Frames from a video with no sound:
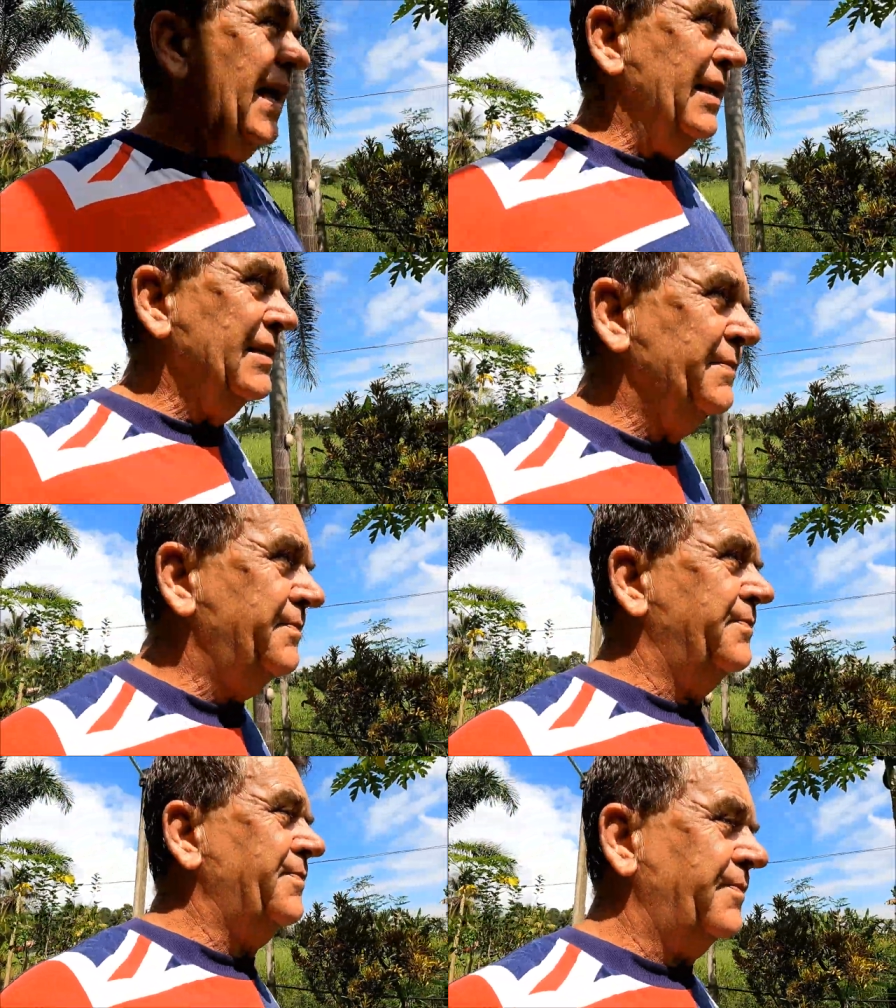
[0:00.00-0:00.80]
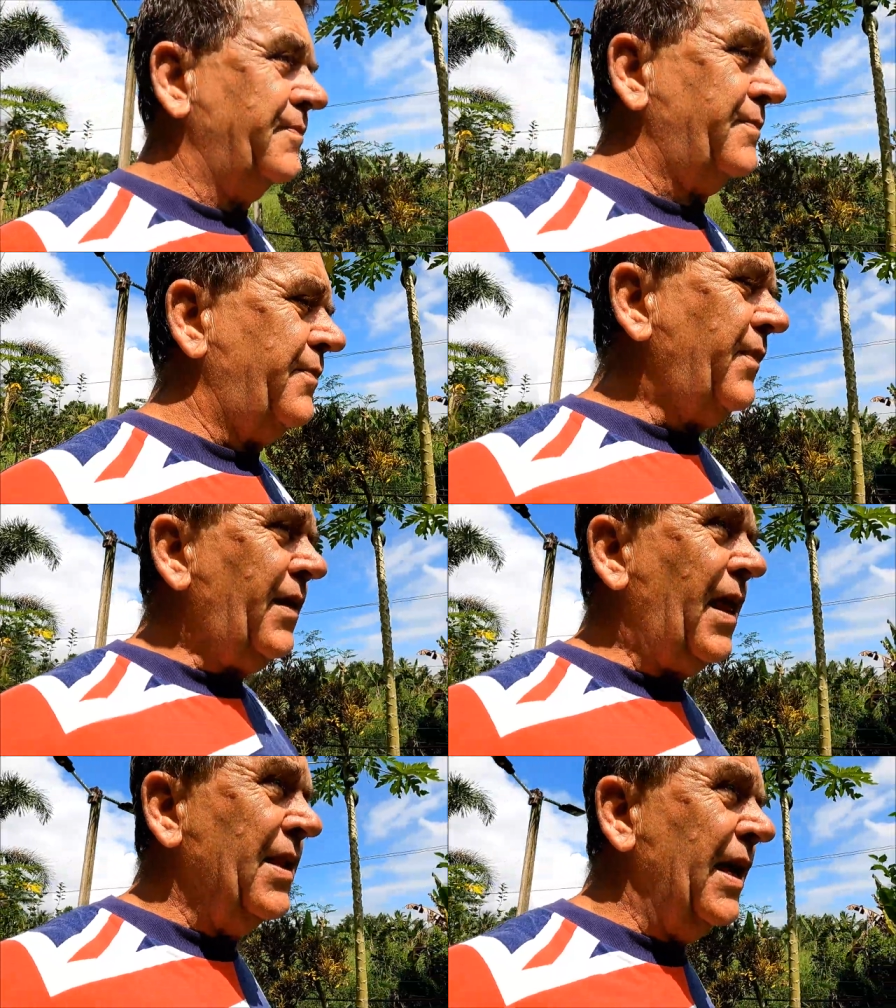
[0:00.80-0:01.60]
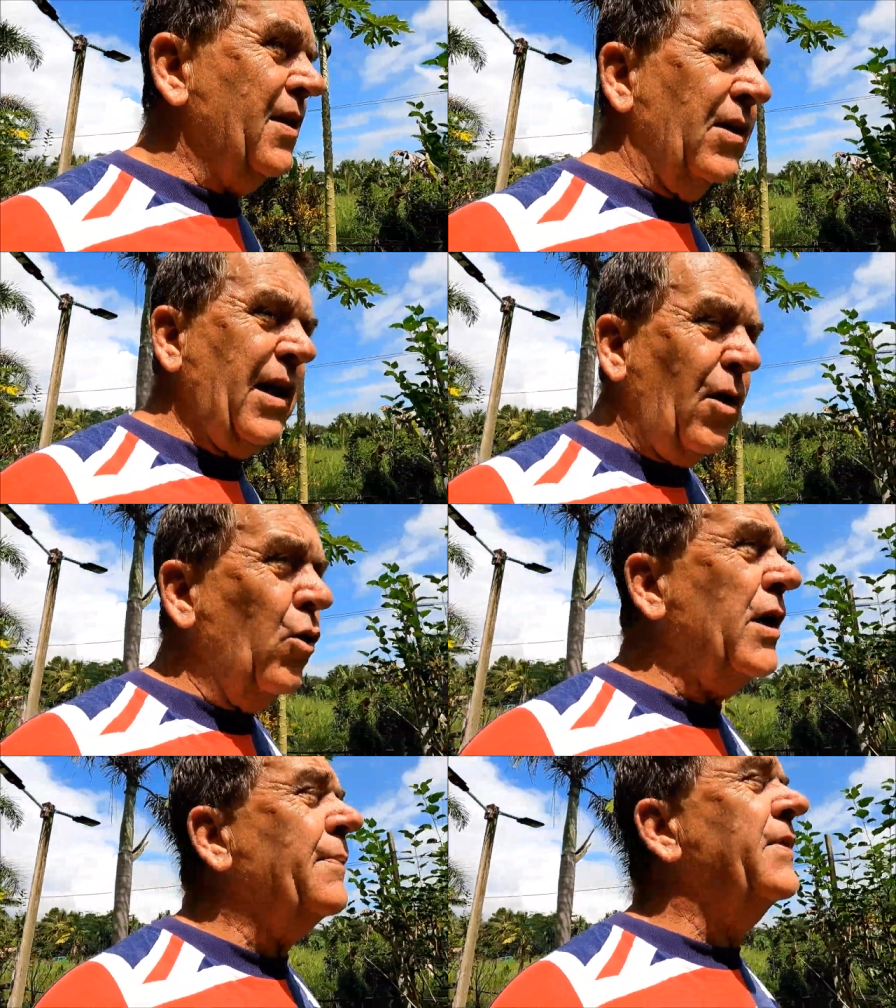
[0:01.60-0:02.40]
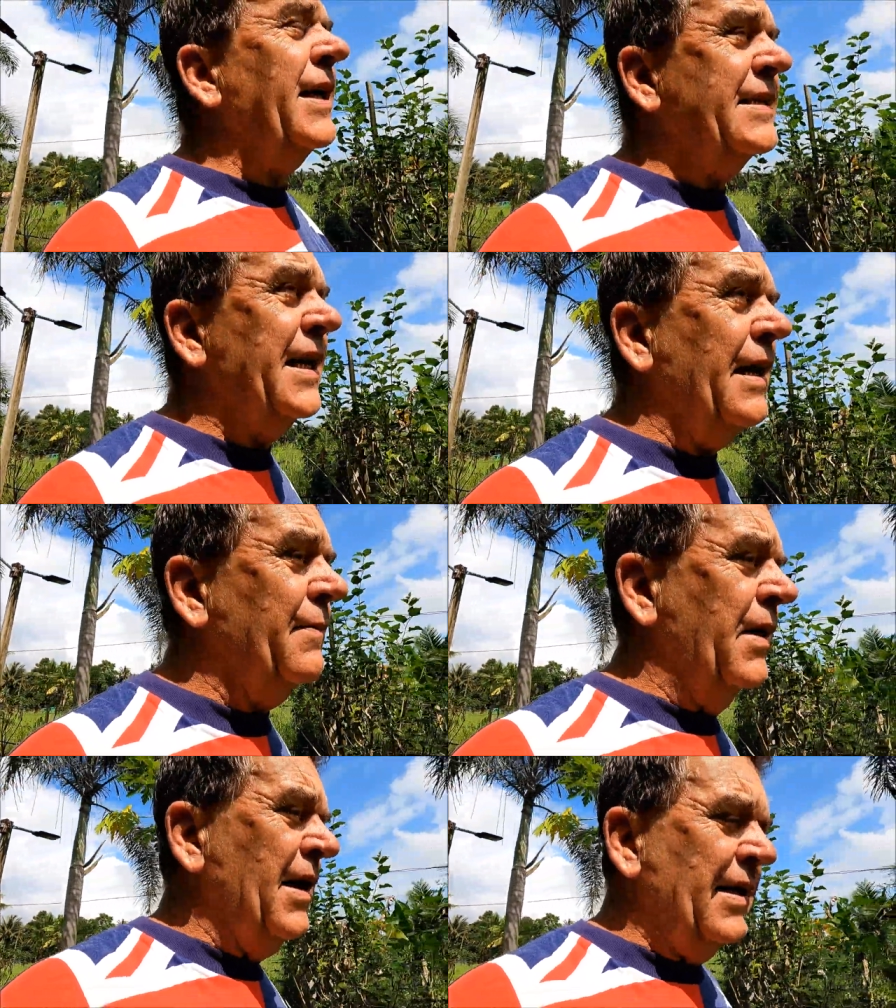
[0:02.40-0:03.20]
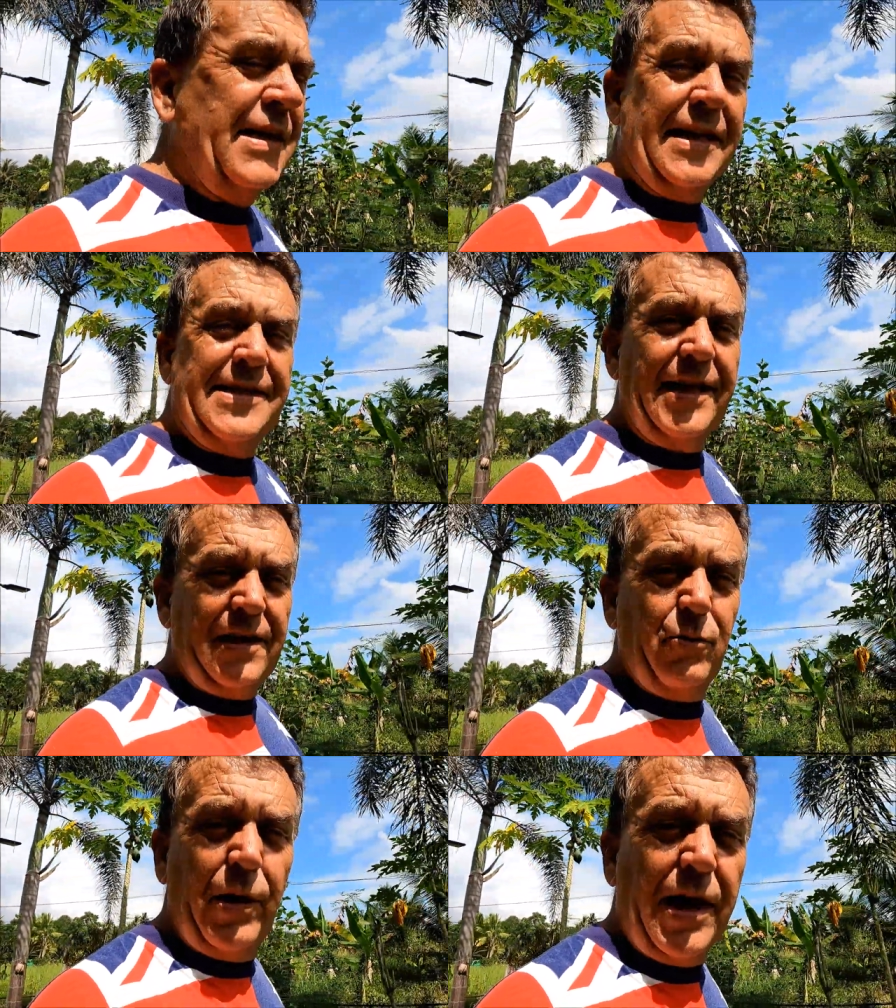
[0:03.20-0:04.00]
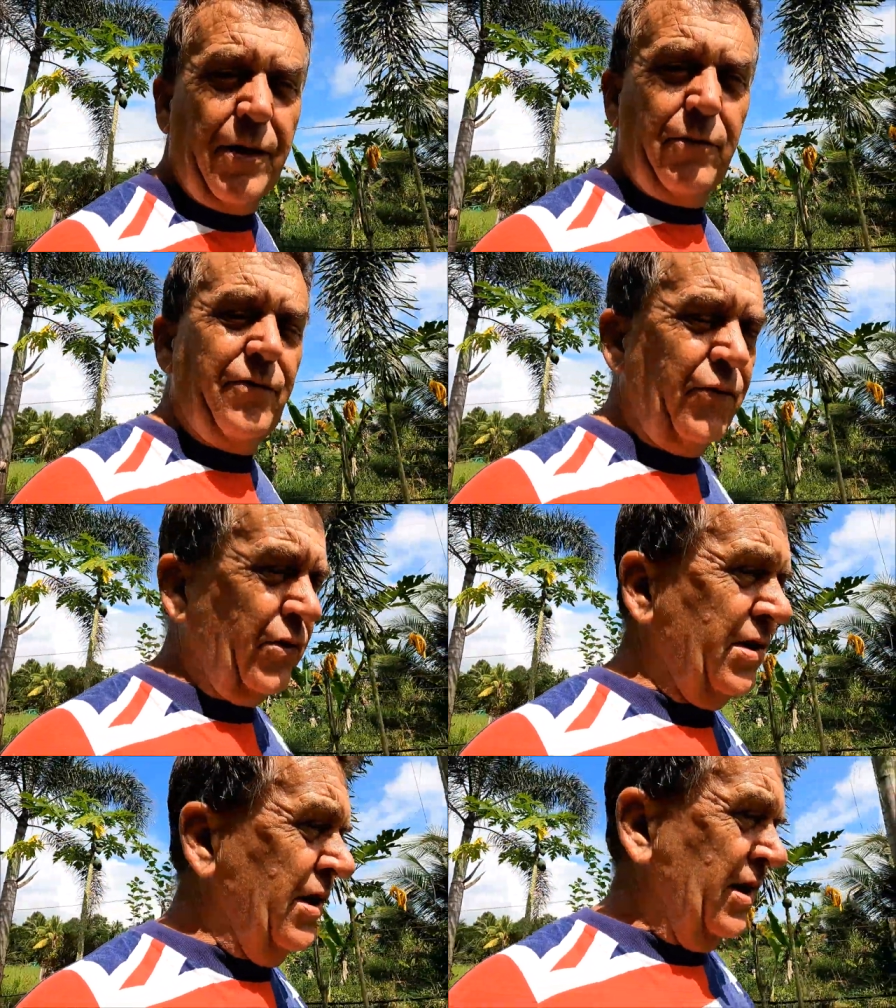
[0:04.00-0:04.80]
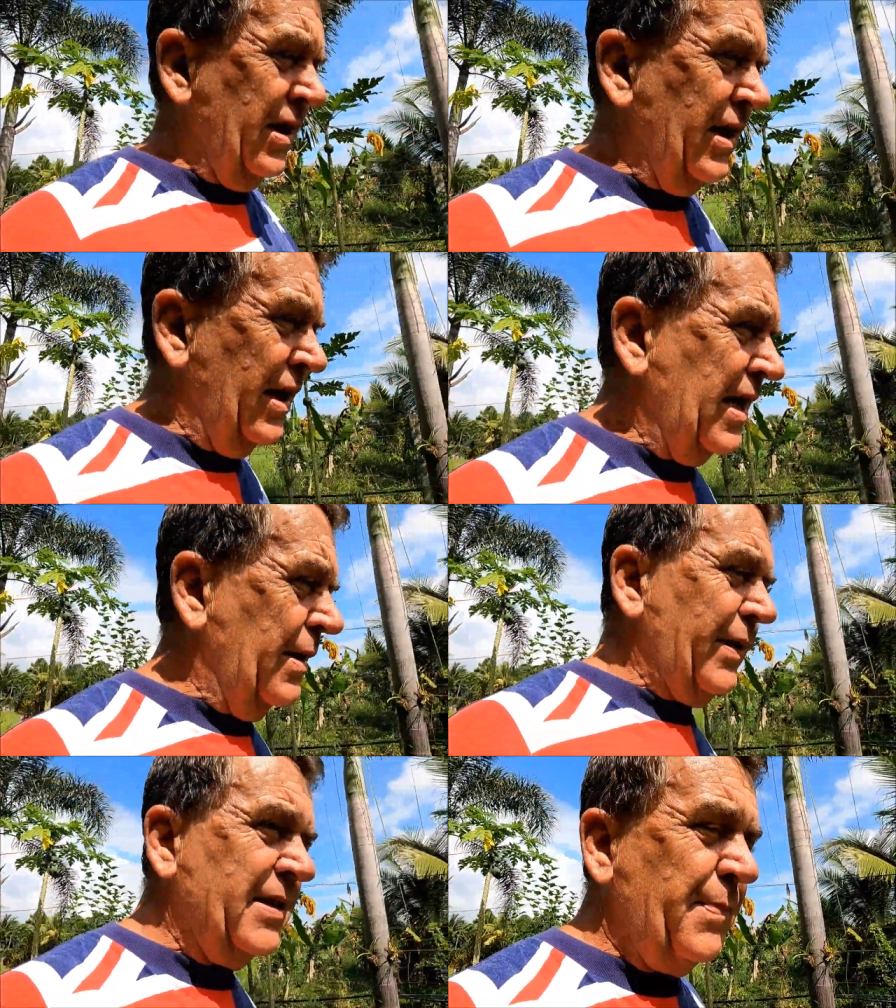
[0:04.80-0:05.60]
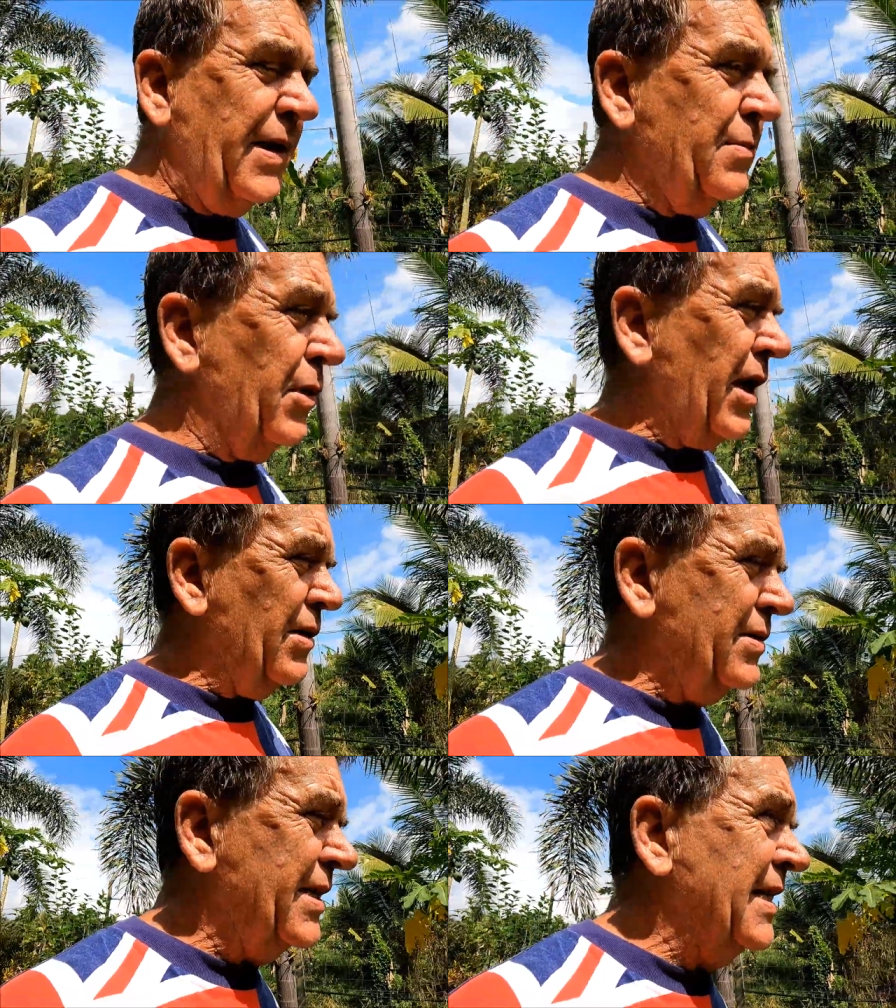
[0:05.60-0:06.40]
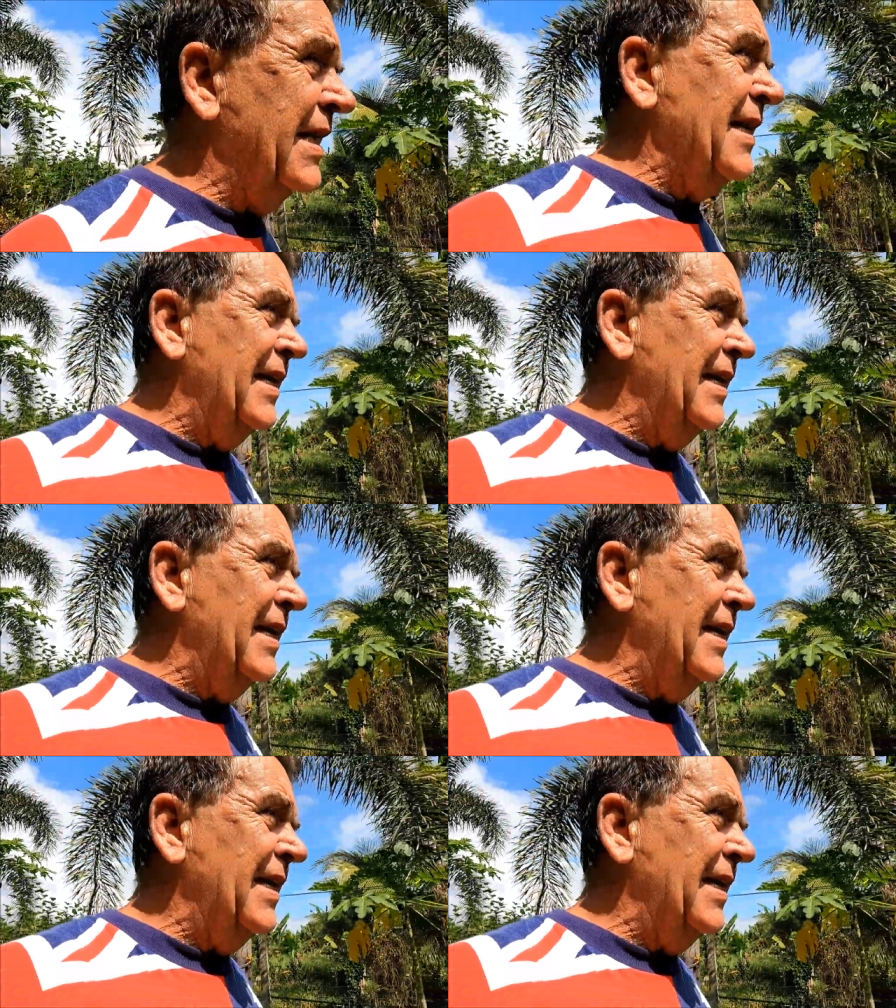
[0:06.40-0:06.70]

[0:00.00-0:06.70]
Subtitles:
and then I'm going to hook up that second 100-foot expandable hose.